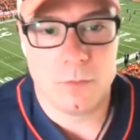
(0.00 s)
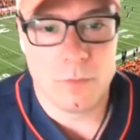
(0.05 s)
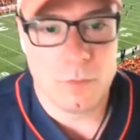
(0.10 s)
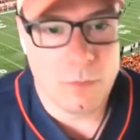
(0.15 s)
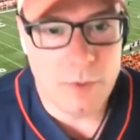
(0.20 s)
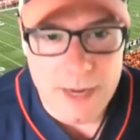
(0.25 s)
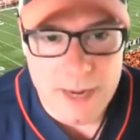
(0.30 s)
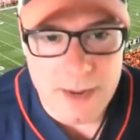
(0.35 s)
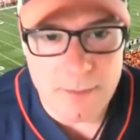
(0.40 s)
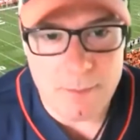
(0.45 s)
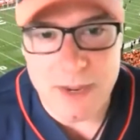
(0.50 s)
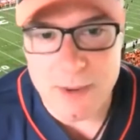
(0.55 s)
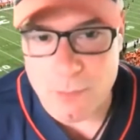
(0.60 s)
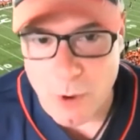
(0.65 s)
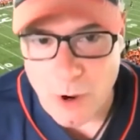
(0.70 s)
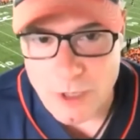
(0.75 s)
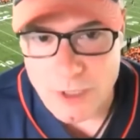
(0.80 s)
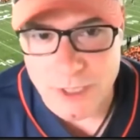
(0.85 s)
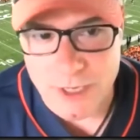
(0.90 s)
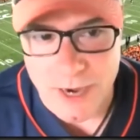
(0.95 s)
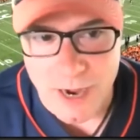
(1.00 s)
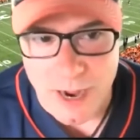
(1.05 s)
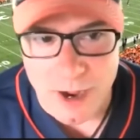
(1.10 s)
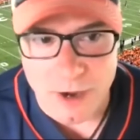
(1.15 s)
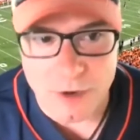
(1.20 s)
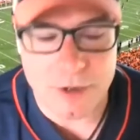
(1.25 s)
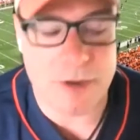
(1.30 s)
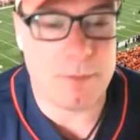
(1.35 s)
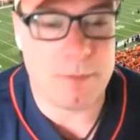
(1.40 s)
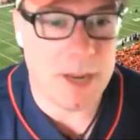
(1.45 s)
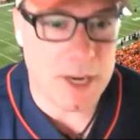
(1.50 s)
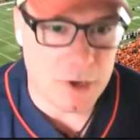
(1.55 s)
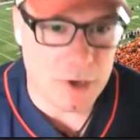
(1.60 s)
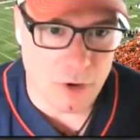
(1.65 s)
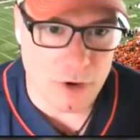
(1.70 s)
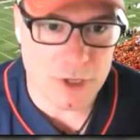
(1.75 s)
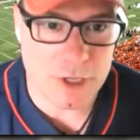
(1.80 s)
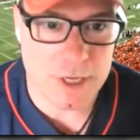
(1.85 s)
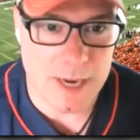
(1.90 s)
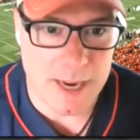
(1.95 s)
we could beat Boston College, we could beat
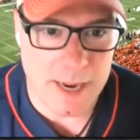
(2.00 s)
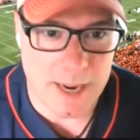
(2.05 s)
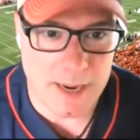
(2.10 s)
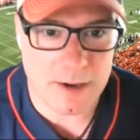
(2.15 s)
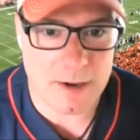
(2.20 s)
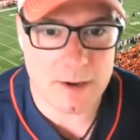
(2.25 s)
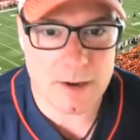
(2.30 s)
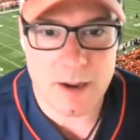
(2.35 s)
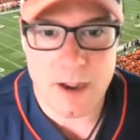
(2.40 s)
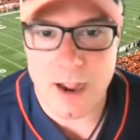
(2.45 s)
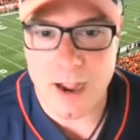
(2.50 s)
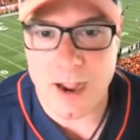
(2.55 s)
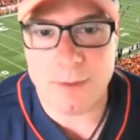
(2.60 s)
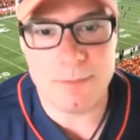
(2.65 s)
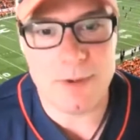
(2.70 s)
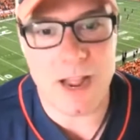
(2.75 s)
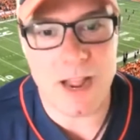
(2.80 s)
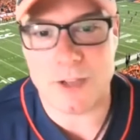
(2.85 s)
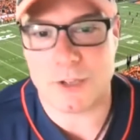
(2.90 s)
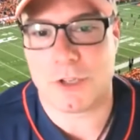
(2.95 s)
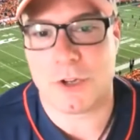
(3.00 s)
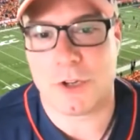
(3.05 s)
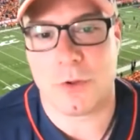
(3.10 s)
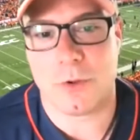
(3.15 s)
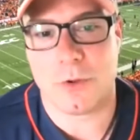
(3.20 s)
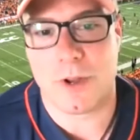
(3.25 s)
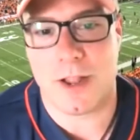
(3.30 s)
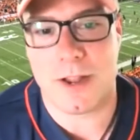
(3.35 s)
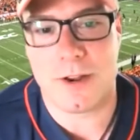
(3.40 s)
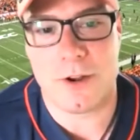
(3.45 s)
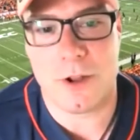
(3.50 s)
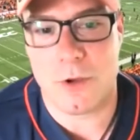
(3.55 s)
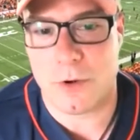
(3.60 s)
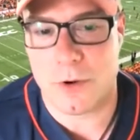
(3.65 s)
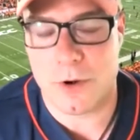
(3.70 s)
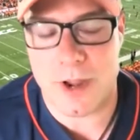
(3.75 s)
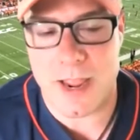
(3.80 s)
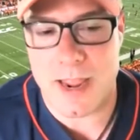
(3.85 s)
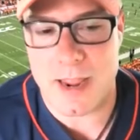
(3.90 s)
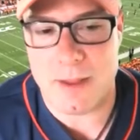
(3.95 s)
Georgia Tech. I'm not sold on
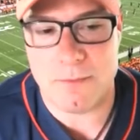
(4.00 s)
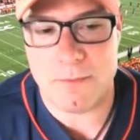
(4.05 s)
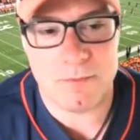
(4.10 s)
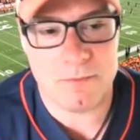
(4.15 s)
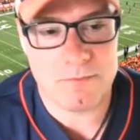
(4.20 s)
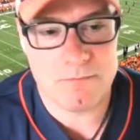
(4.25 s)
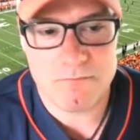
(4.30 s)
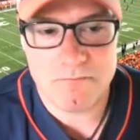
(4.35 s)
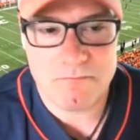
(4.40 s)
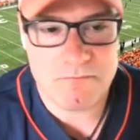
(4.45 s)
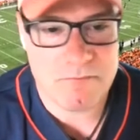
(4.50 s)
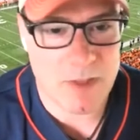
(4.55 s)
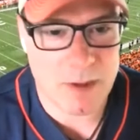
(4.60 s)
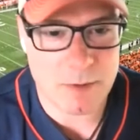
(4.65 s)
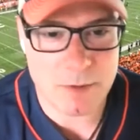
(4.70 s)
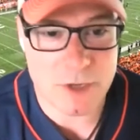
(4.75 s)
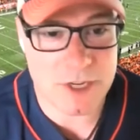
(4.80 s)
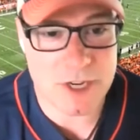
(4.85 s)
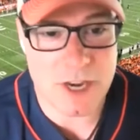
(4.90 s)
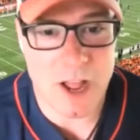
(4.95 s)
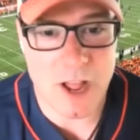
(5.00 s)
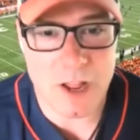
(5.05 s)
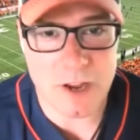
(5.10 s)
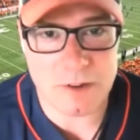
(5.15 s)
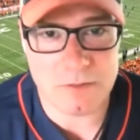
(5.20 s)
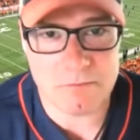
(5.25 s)
Notre Dame. I'm just not.